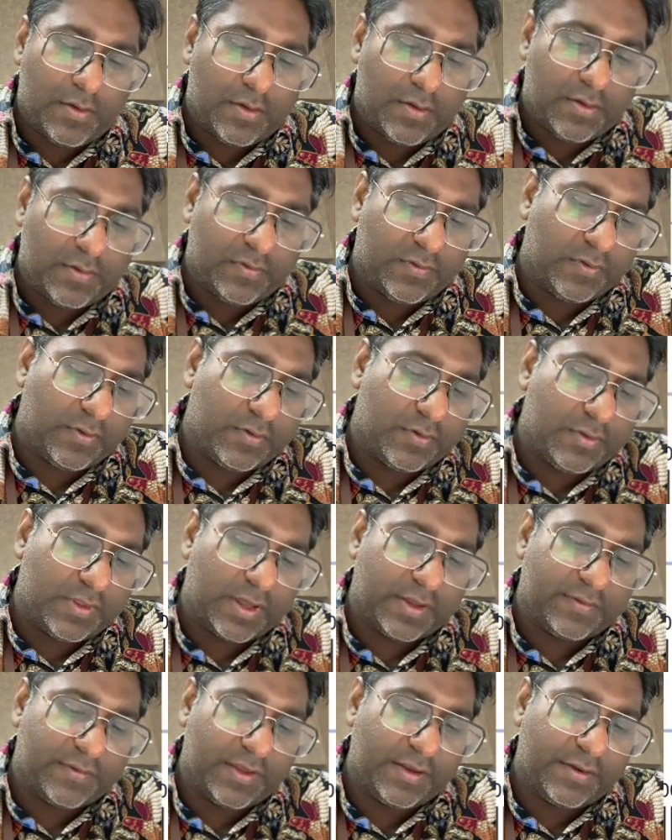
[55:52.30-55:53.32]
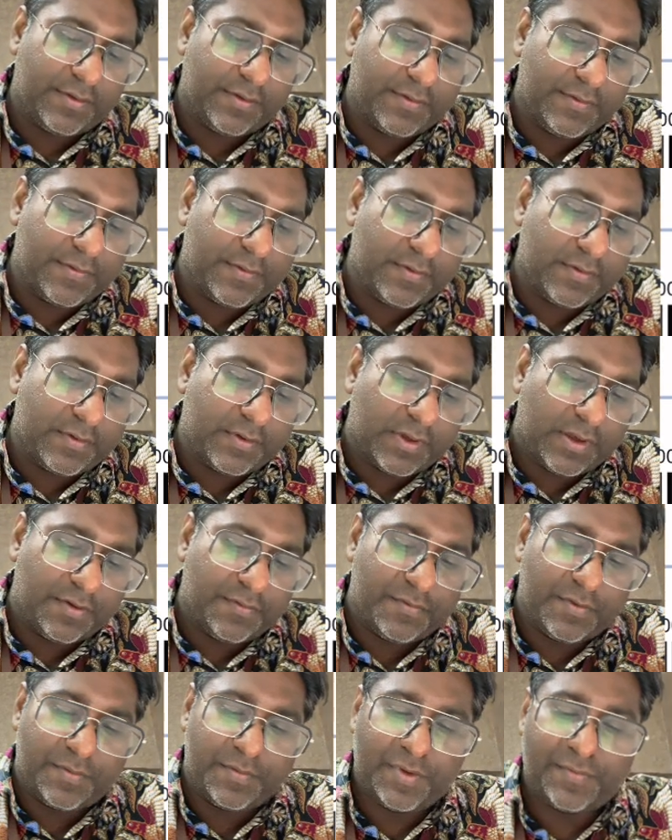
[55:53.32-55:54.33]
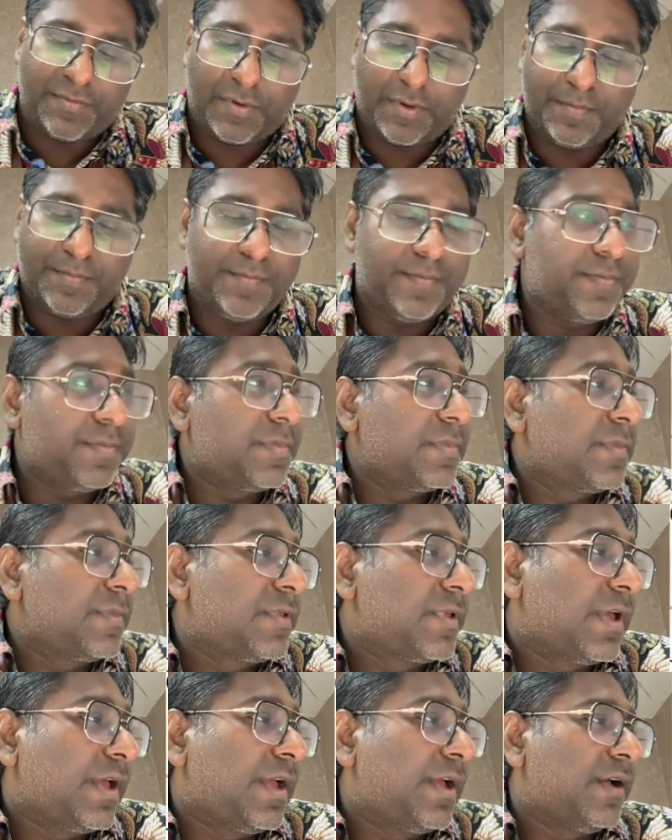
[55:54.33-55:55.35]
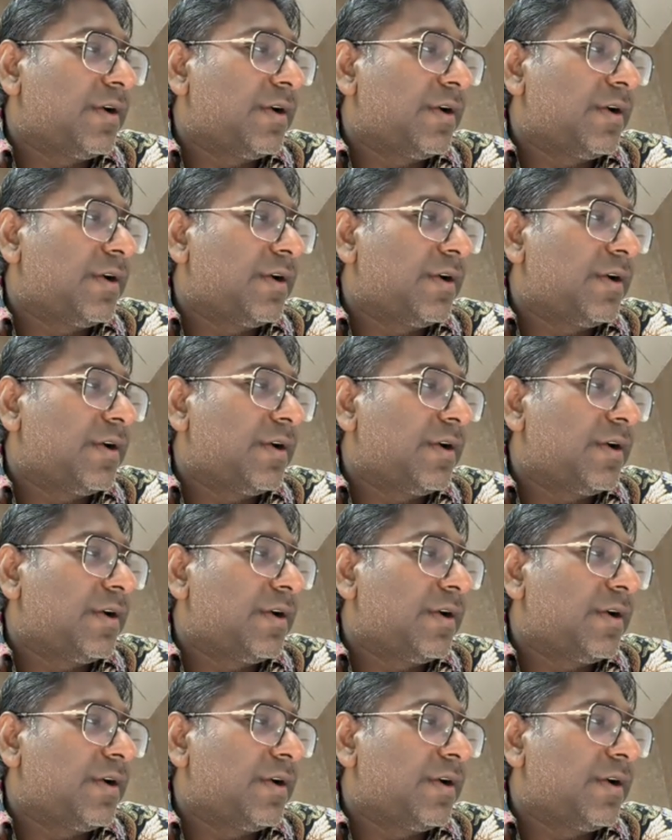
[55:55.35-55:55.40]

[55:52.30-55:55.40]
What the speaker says: so that's it. Okay, will be formed. Okay, a